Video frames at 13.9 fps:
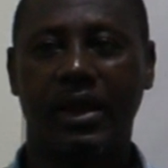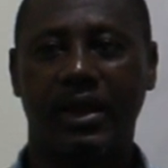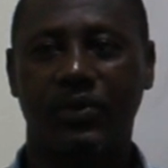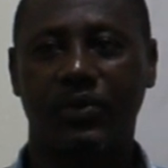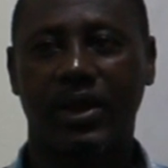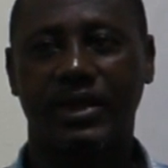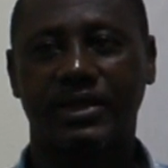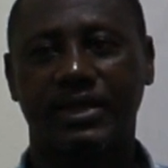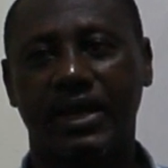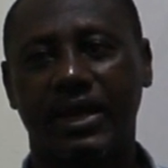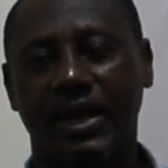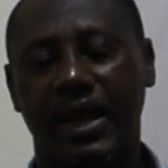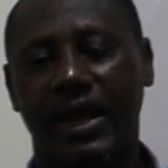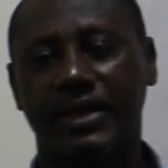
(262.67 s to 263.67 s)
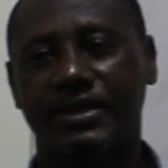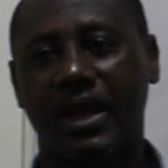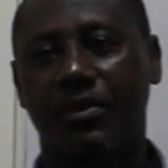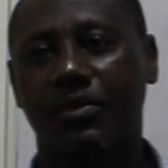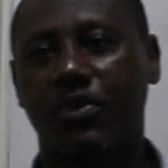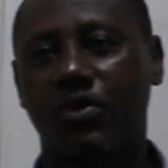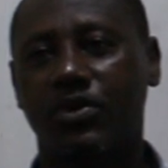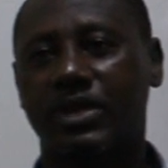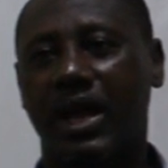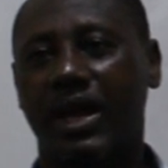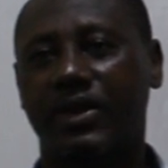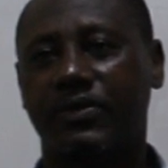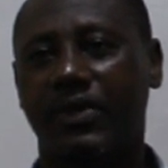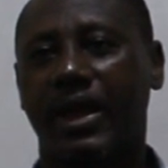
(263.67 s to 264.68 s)
And we are seeing that examples
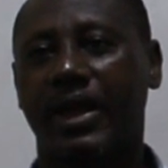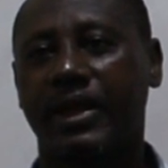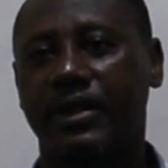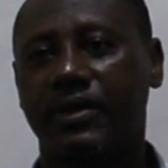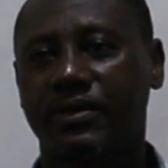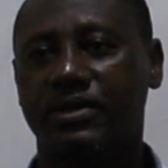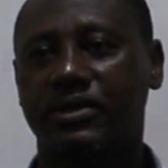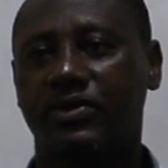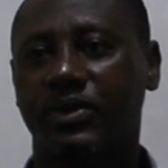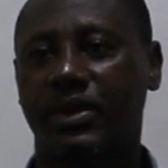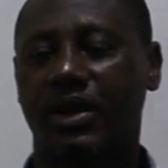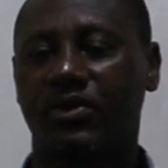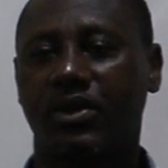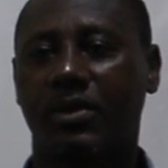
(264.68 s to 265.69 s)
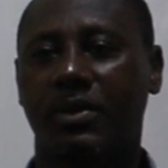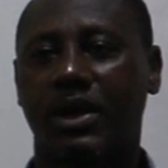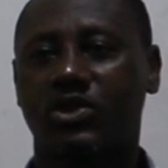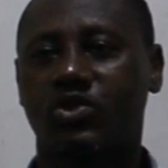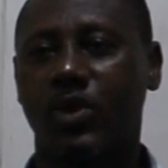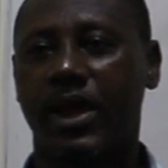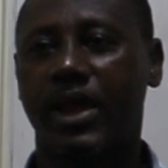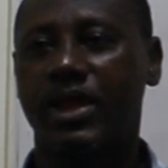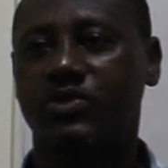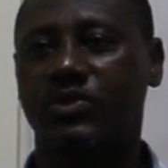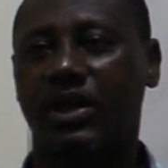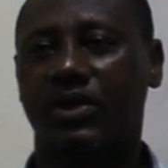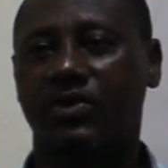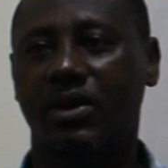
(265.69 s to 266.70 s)
are triangles, You can talk about
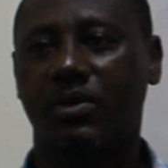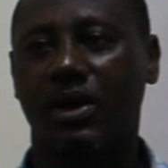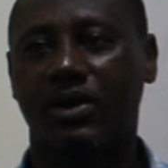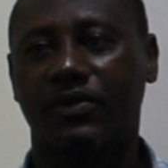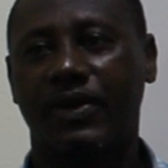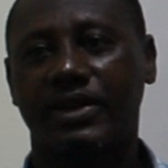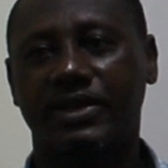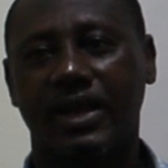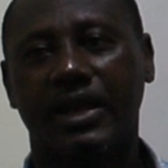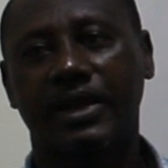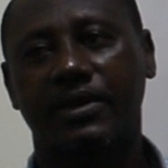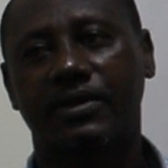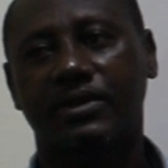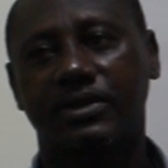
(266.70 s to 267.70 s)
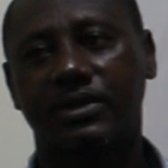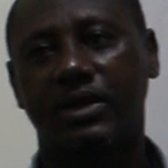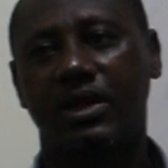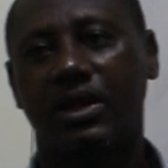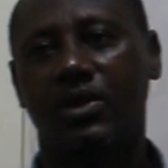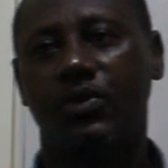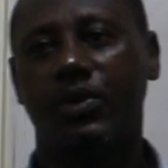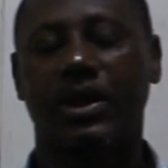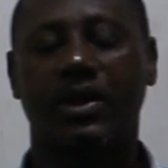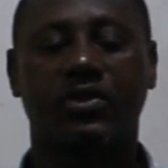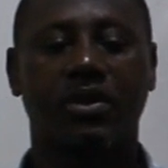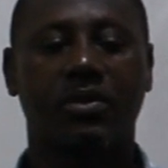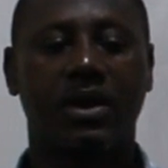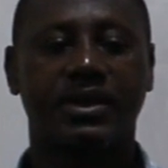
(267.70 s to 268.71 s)
squares, You can talk about rectangles, You
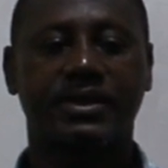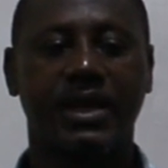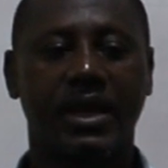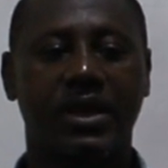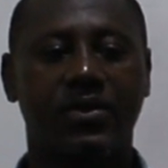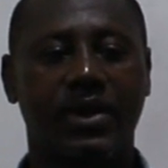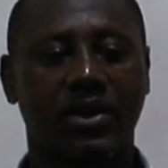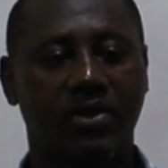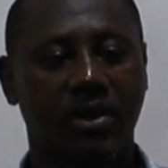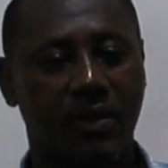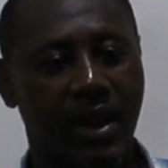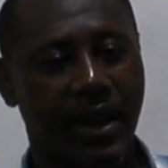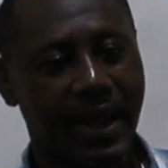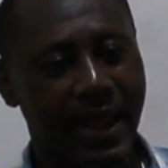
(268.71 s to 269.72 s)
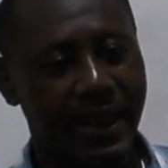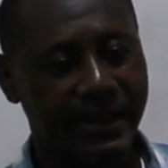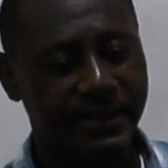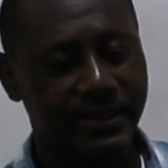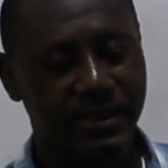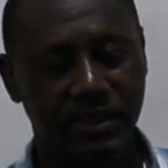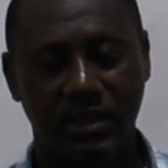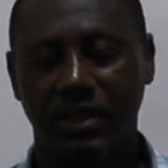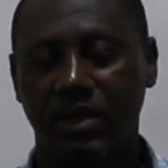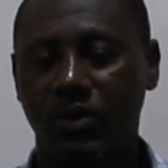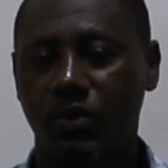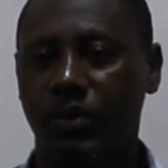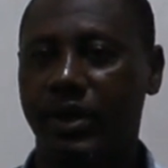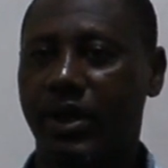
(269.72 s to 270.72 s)
can talk about circles. You can talk about kites.
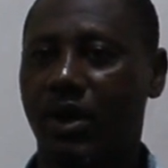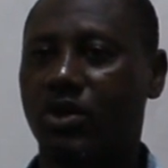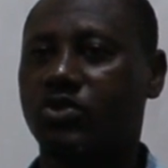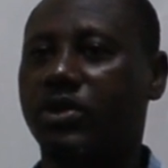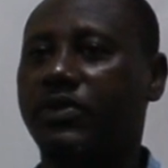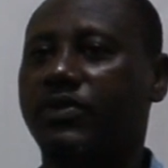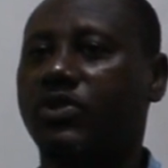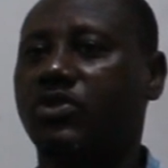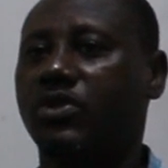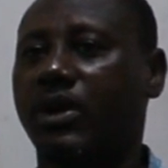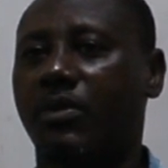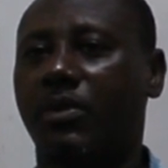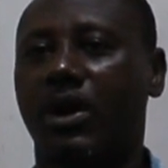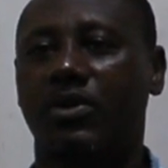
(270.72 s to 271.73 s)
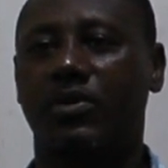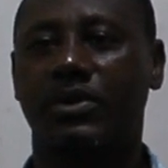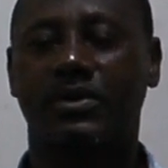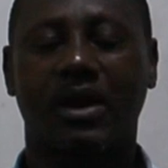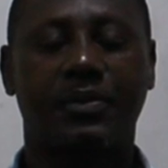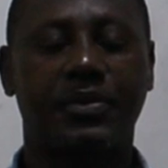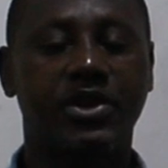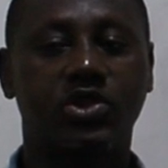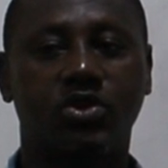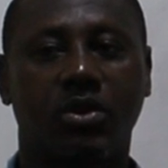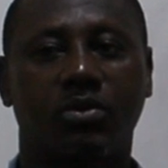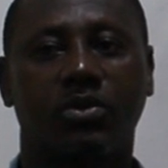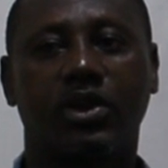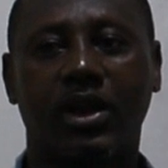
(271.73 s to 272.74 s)
You can also even talk about
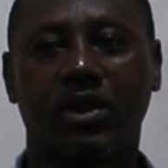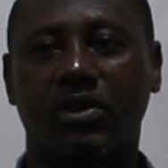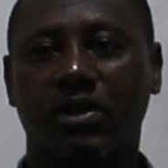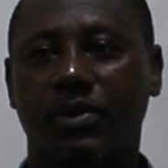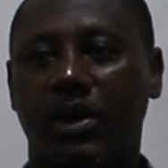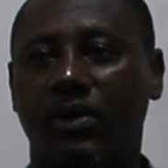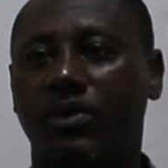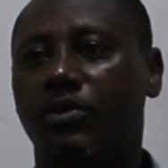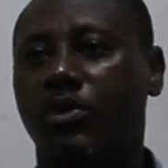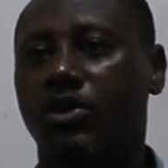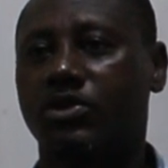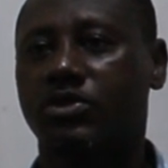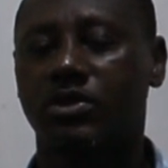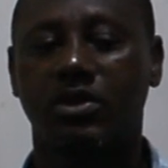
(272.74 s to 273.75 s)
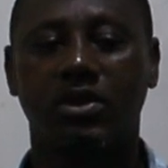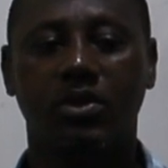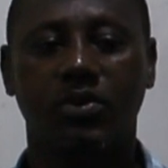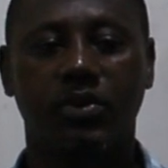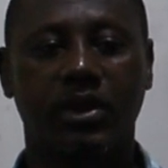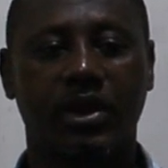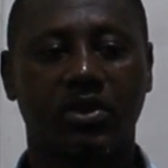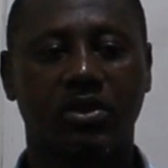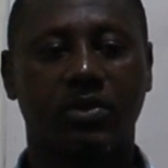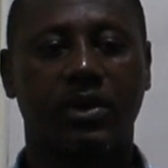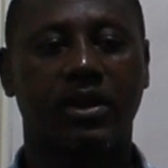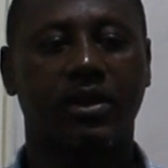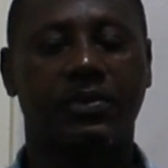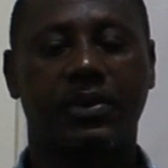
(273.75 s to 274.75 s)
trapezium, You can talk about rhombus,
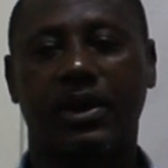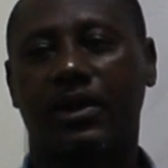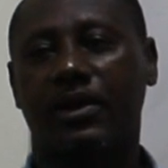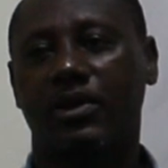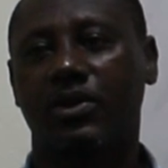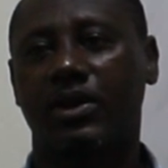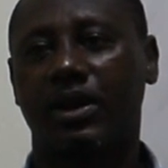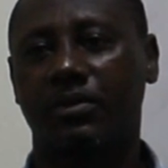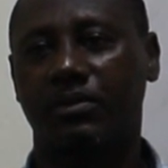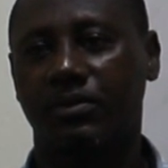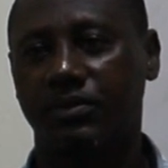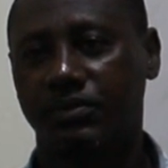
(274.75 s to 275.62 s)
controller, the parallelogram.